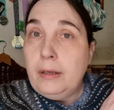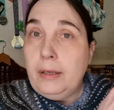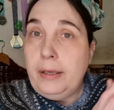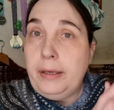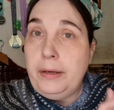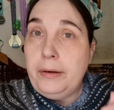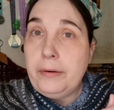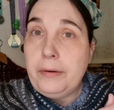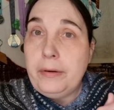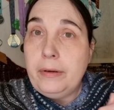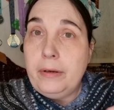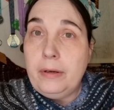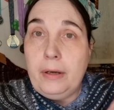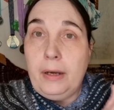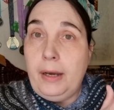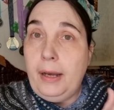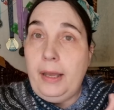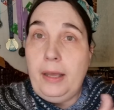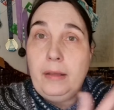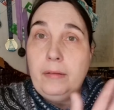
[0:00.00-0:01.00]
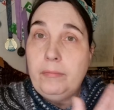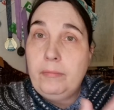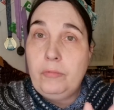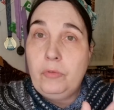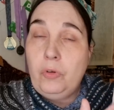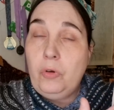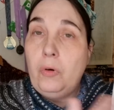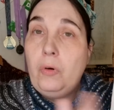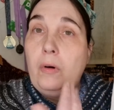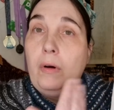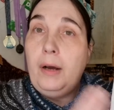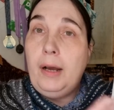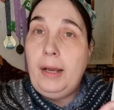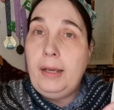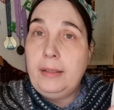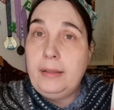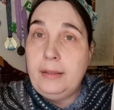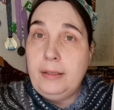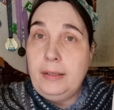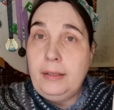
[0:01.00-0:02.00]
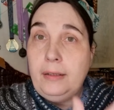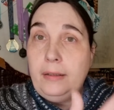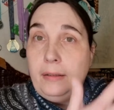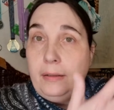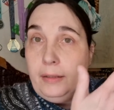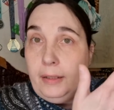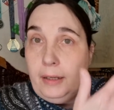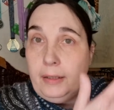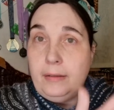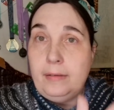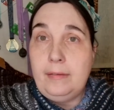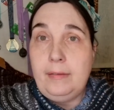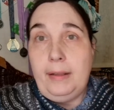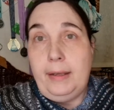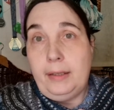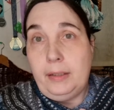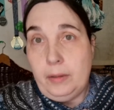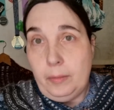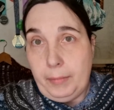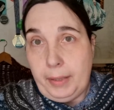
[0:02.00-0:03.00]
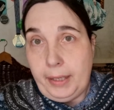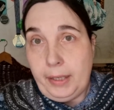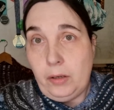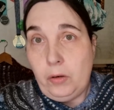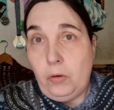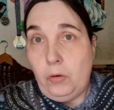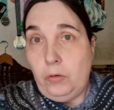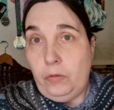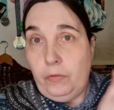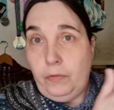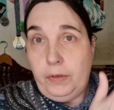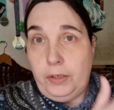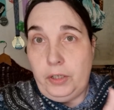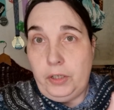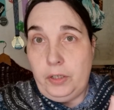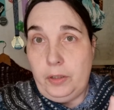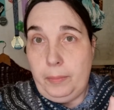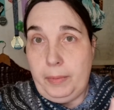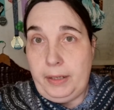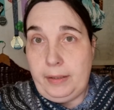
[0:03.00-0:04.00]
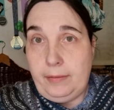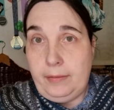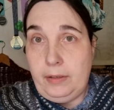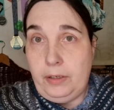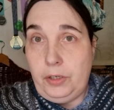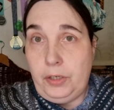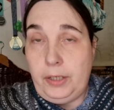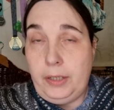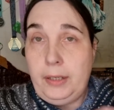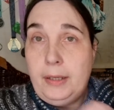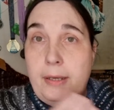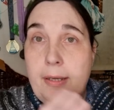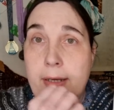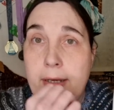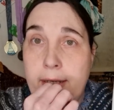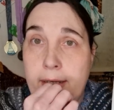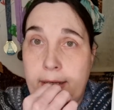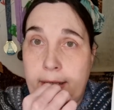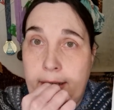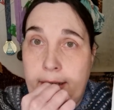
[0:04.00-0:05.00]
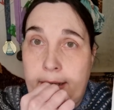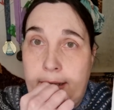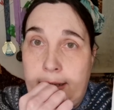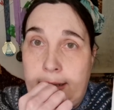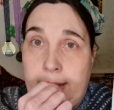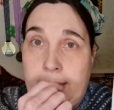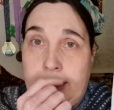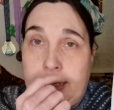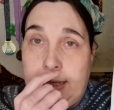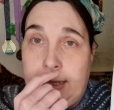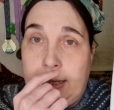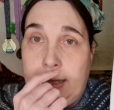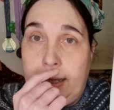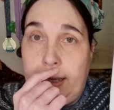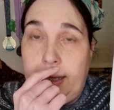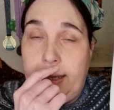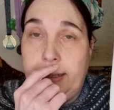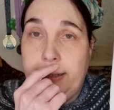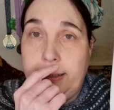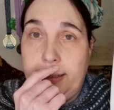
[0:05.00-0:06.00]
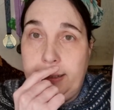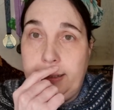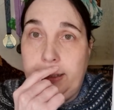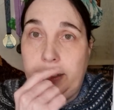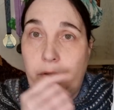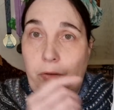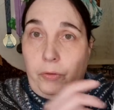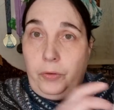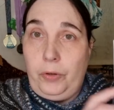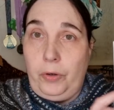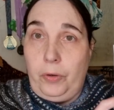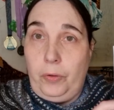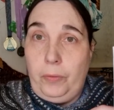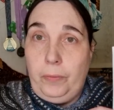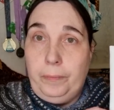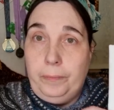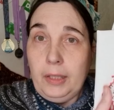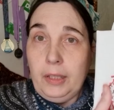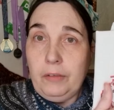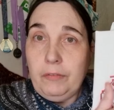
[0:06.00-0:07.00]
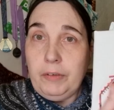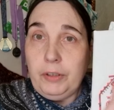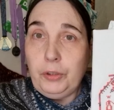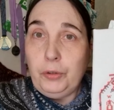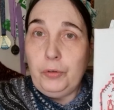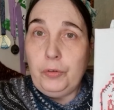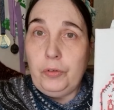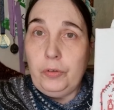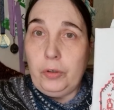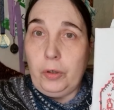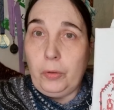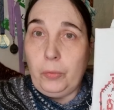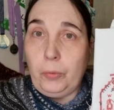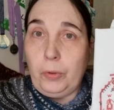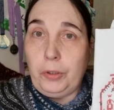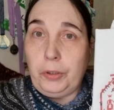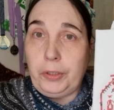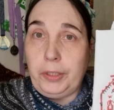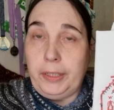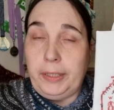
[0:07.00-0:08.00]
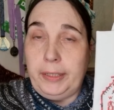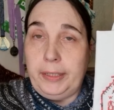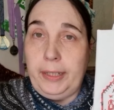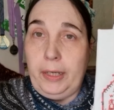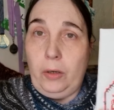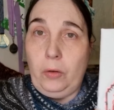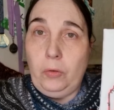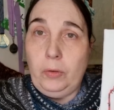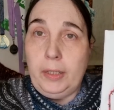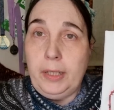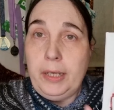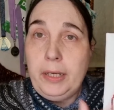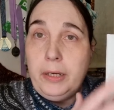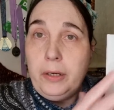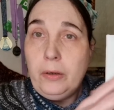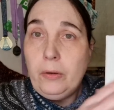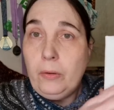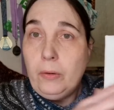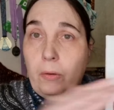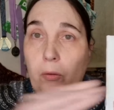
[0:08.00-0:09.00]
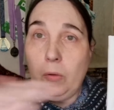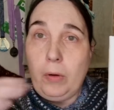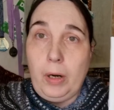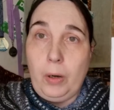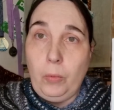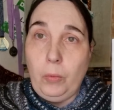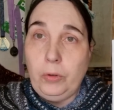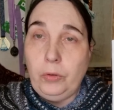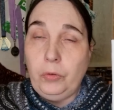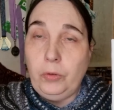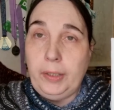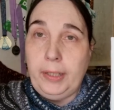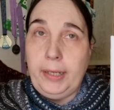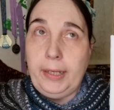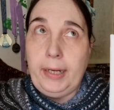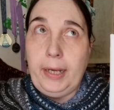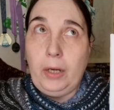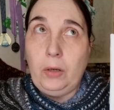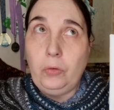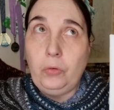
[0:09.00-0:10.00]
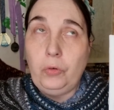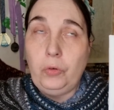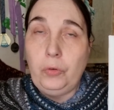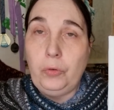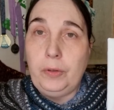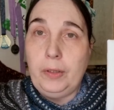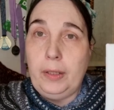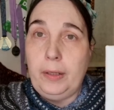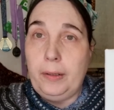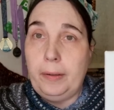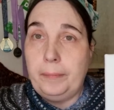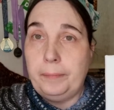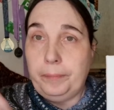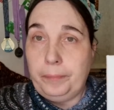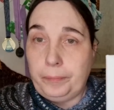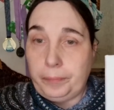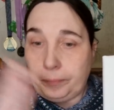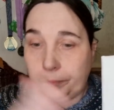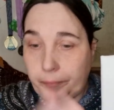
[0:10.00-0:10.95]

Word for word: here. I had, so I think that is like the main goal, finish the back stitching. And then I don't know if I should start working down here or I want to get out to the